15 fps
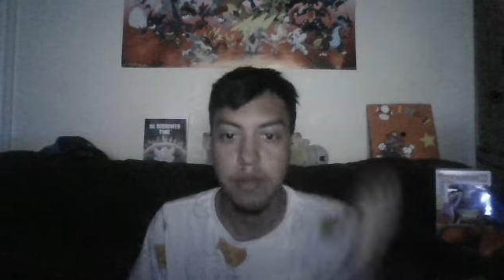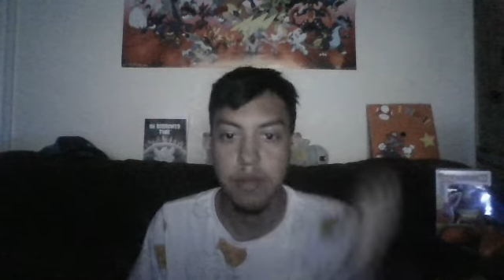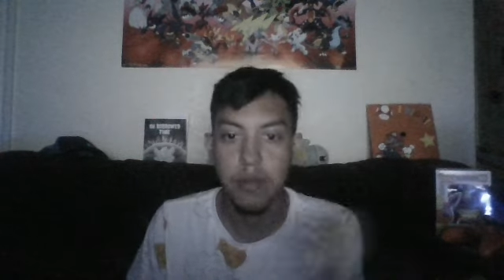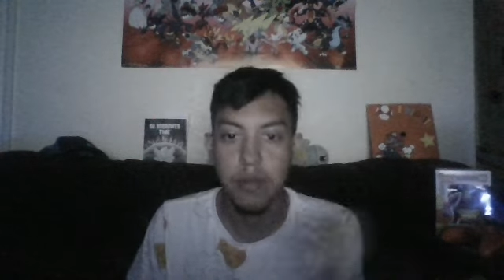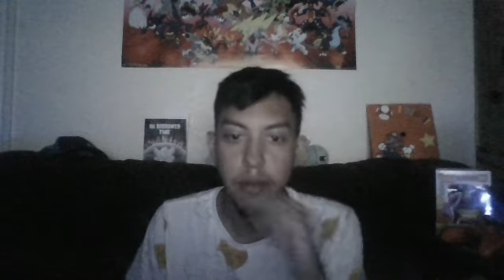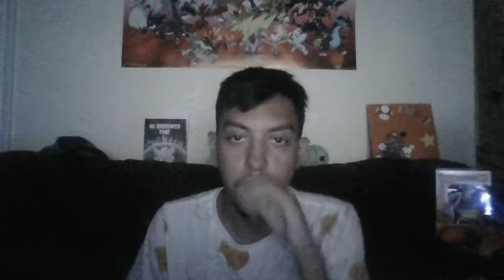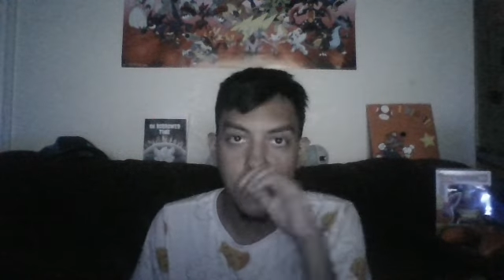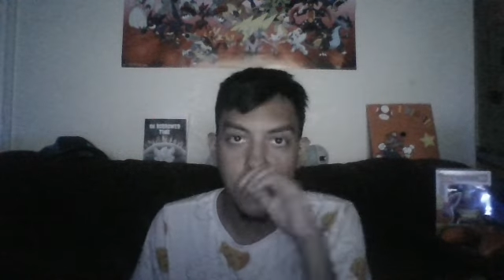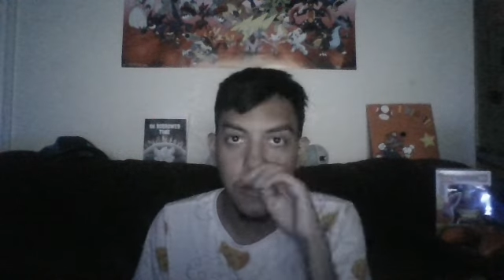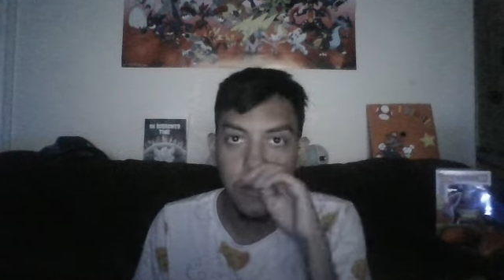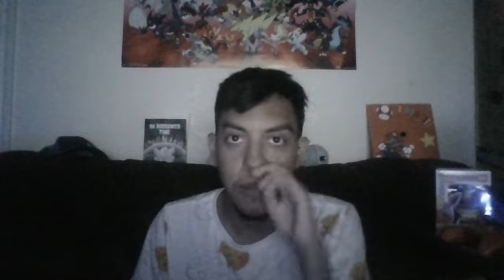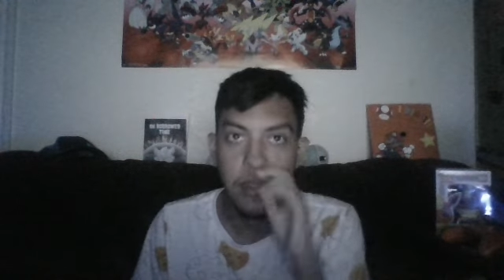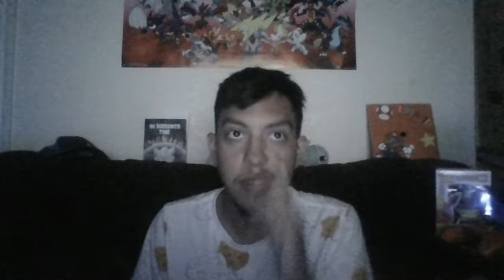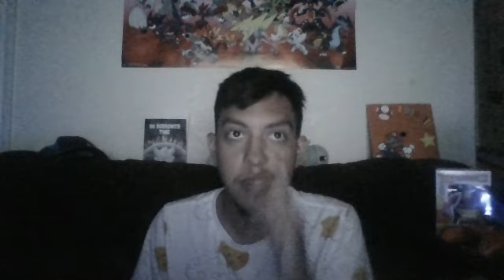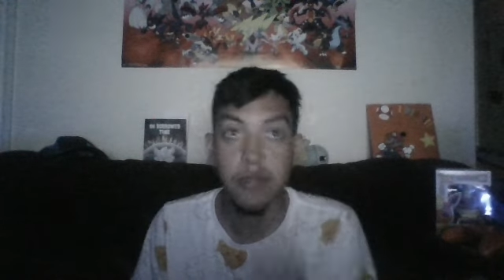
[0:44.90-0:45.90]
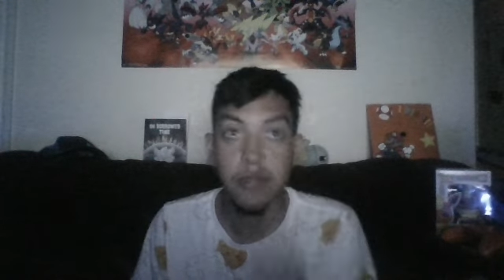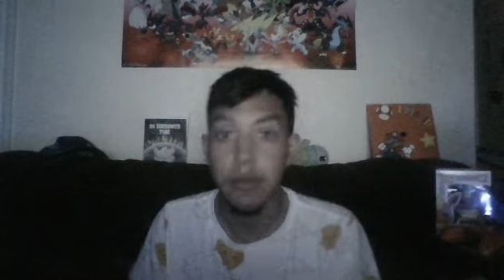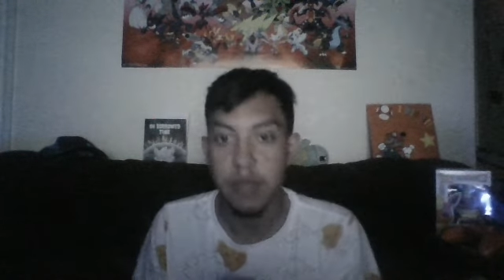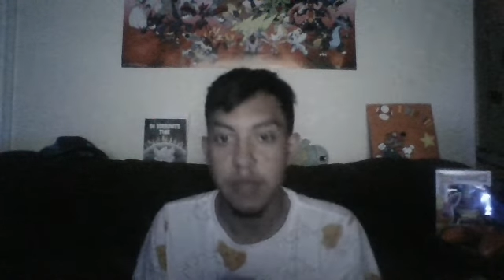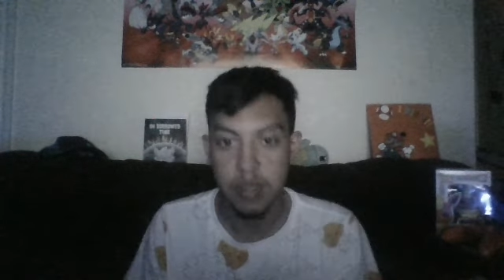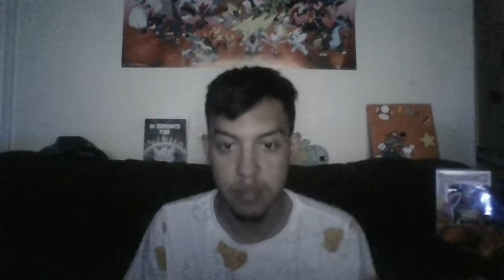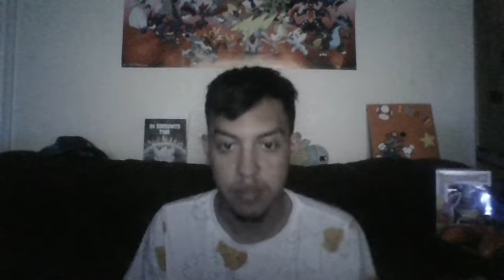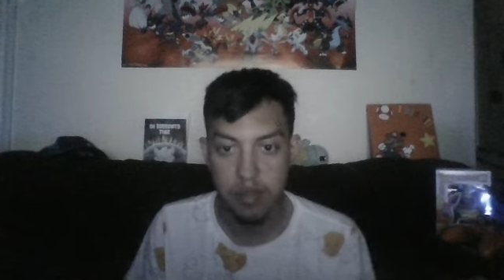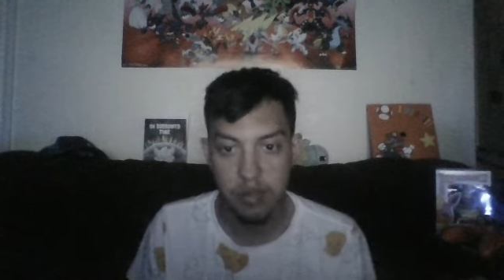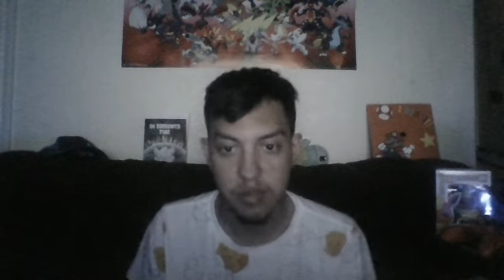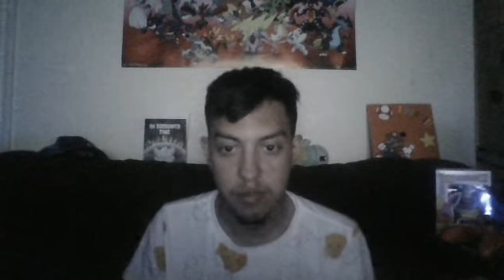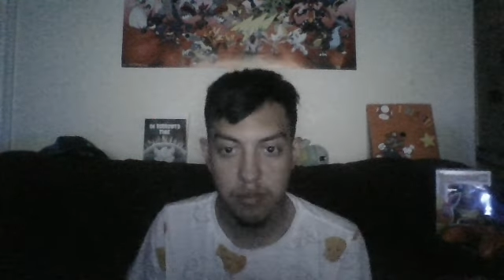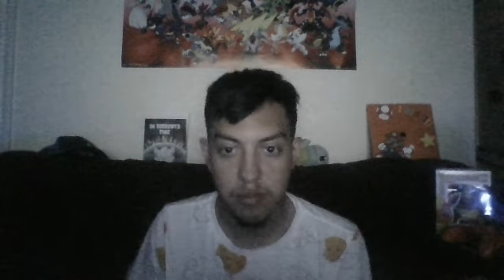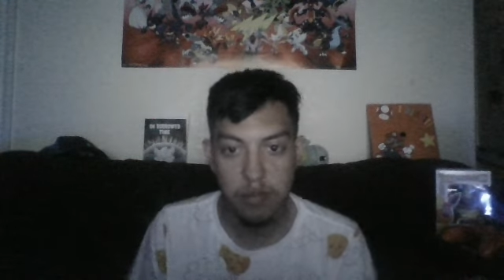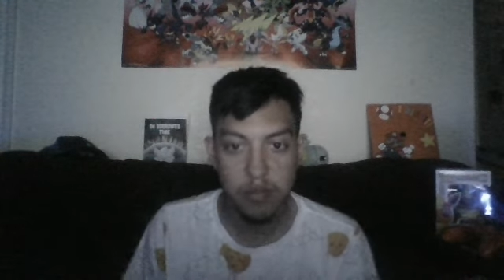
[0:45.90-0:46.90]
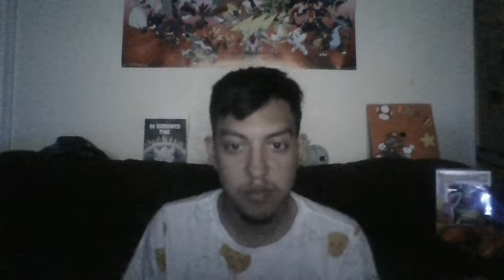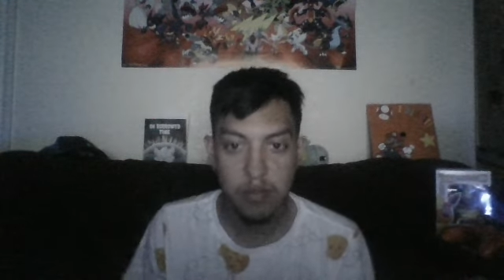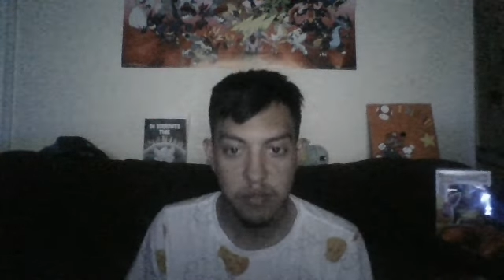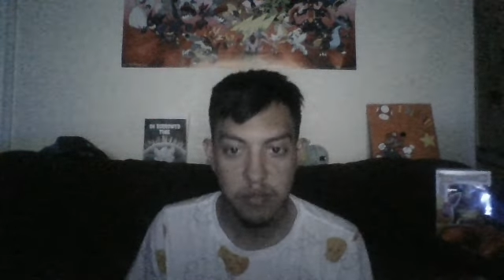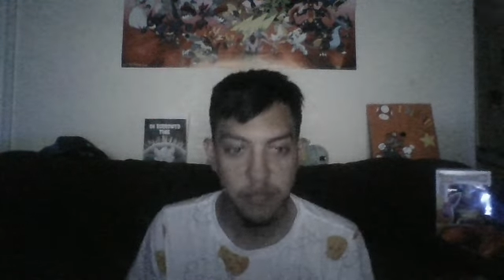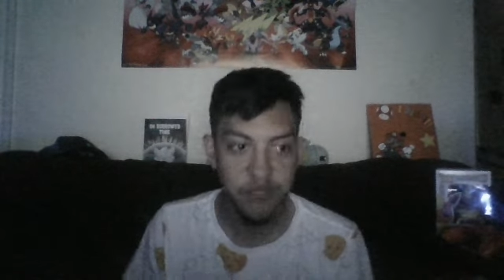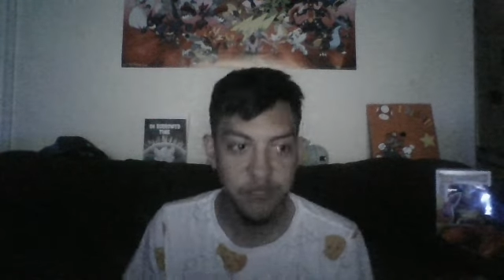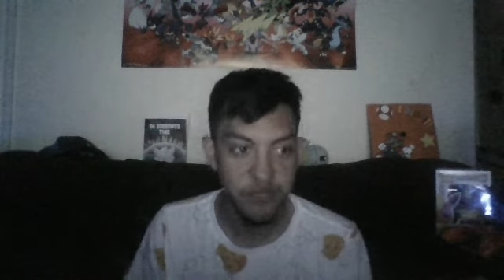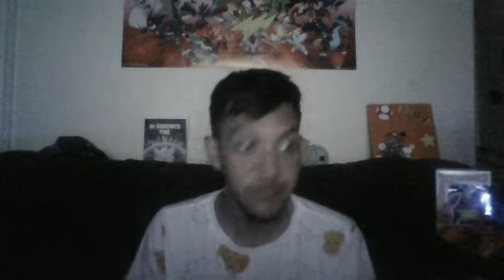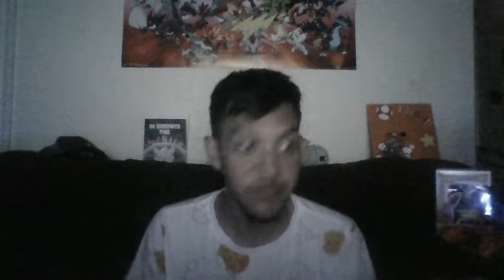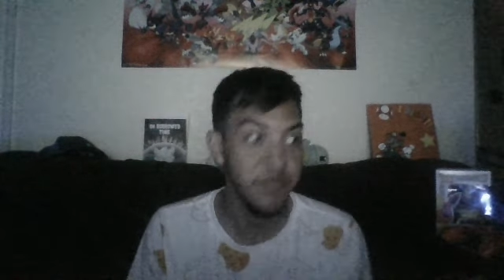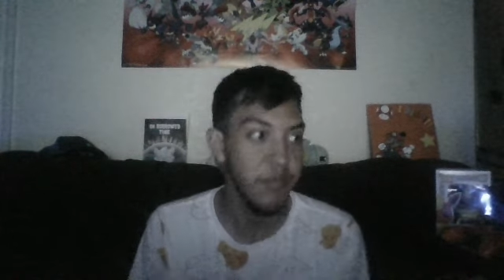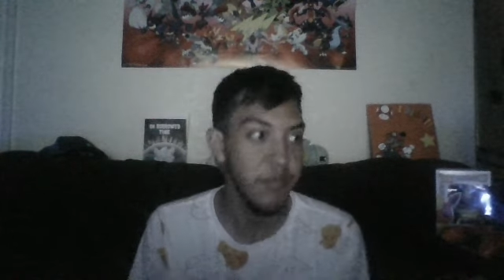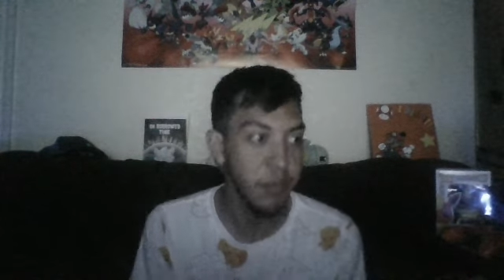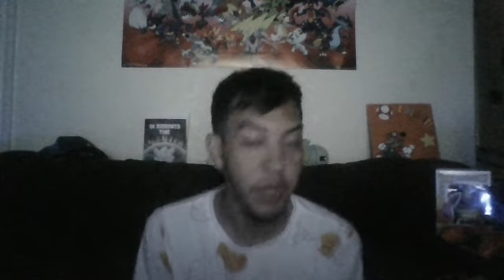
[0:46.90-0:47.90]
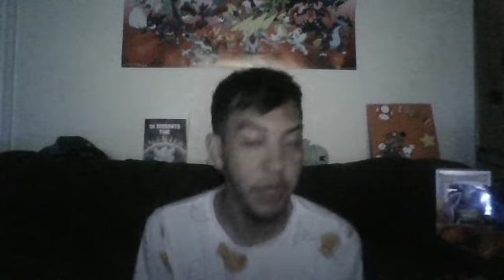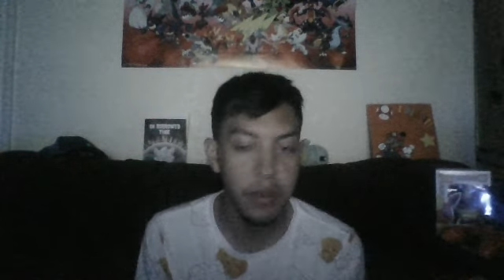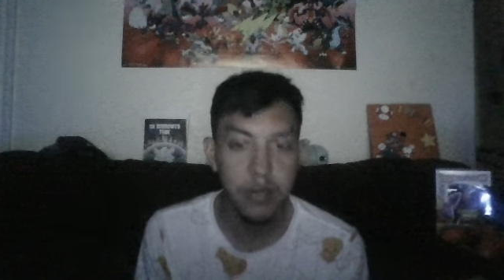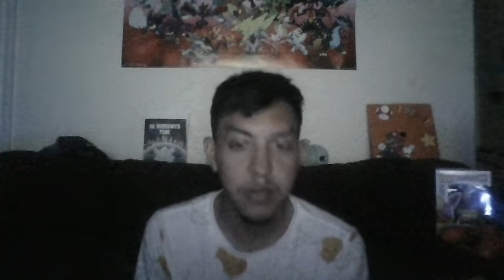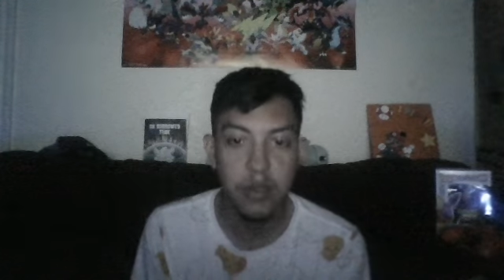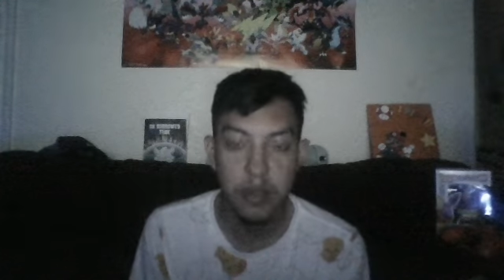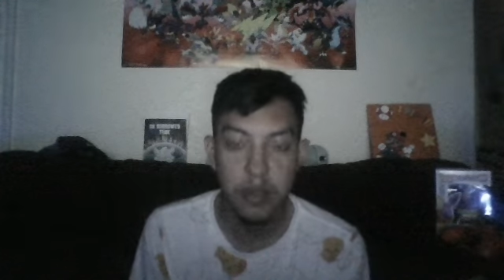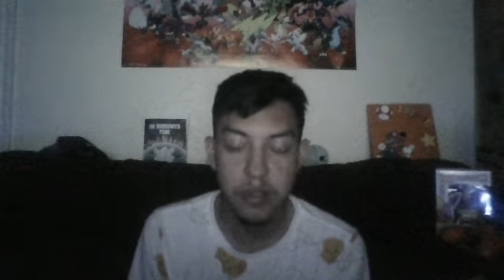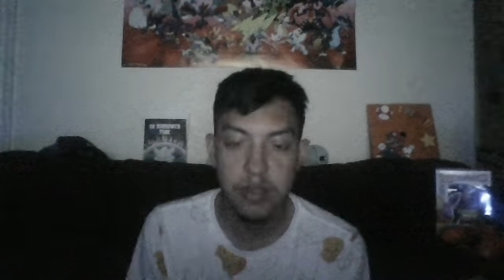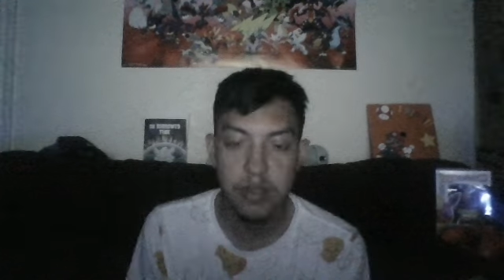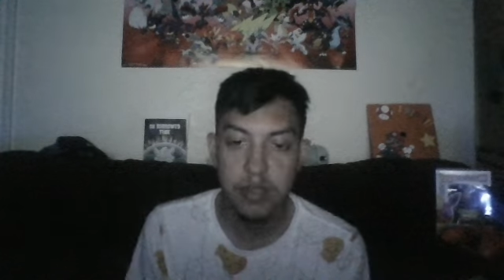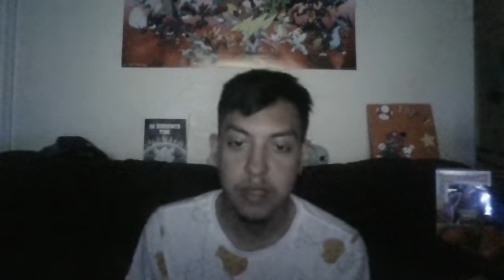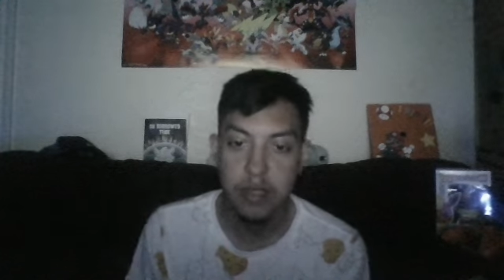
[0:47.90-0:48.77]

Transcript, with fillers: for from the from this month, of course.